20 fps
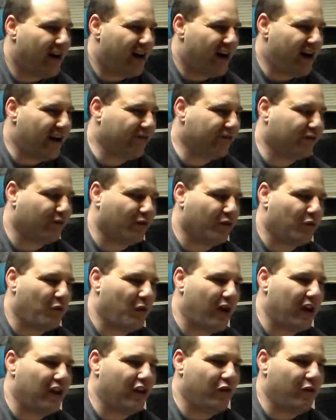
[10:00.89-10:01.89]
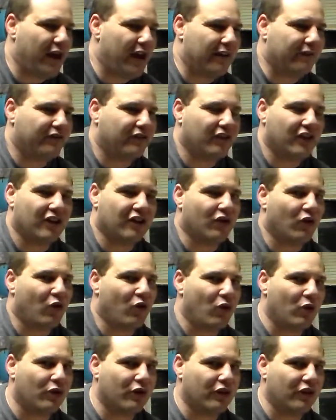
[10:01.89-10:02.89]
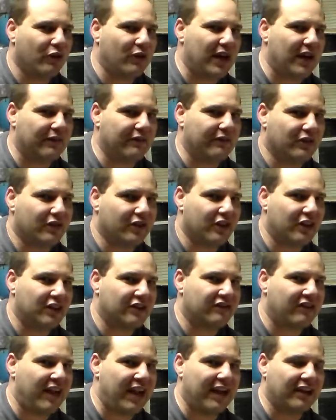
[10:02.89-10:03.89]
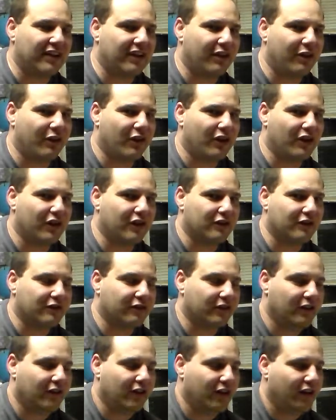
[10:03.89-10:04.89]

Also, the way you have to, in the order you to attack the things.